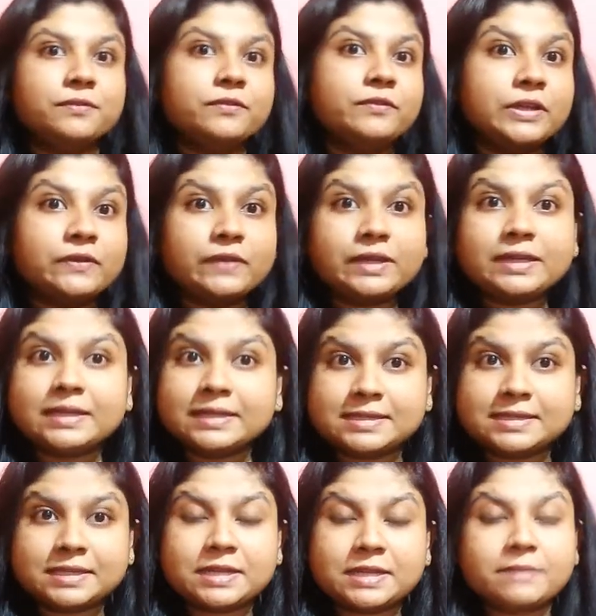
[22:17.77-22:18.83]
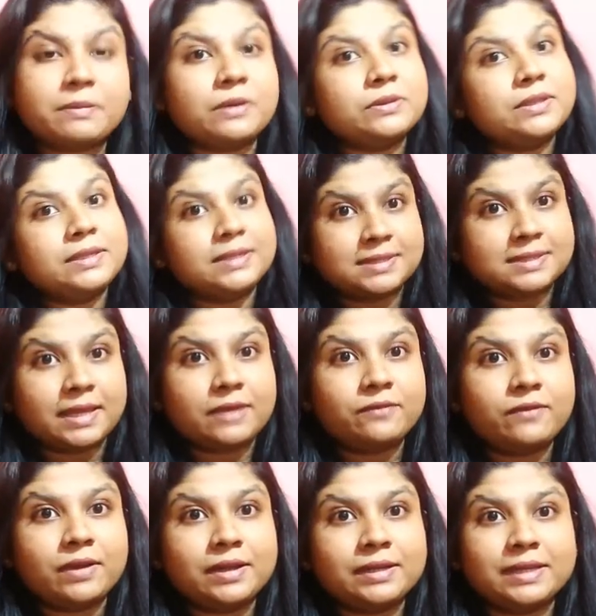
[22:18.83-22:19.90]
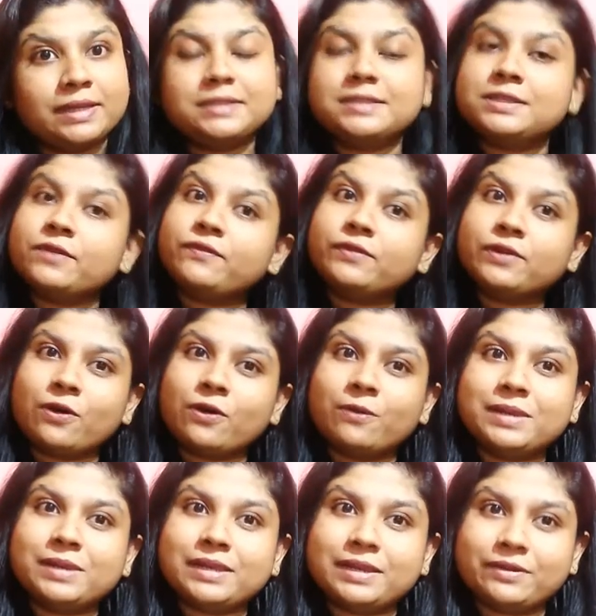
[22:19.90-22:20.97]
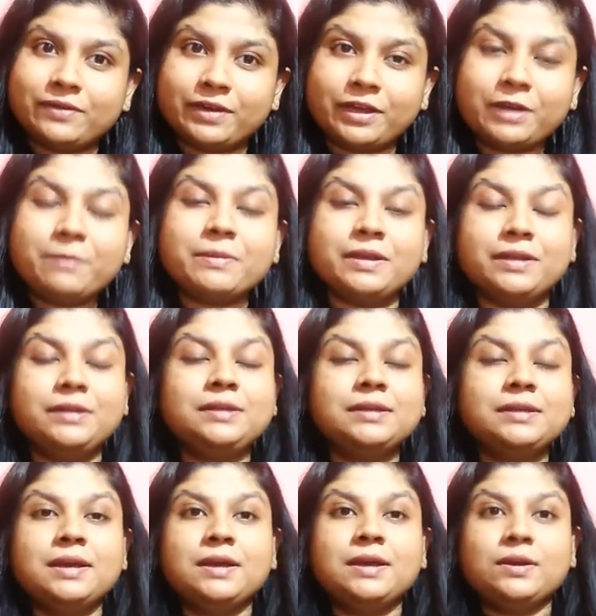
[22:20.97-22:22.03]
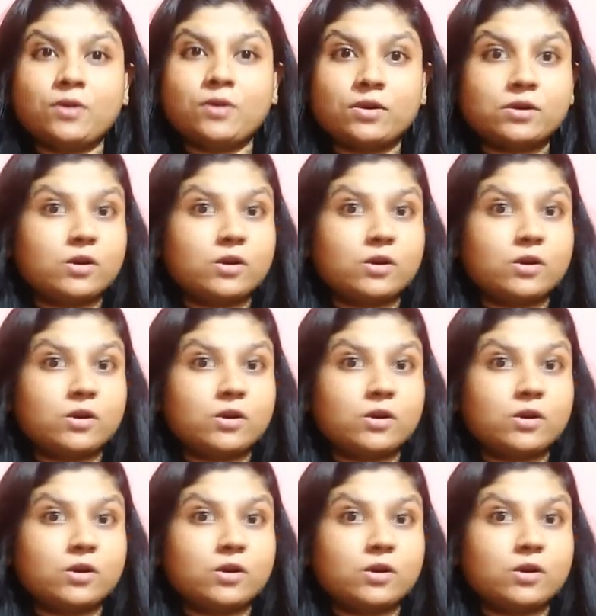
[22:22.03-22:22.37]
When we consider about the disadvantages of global environment or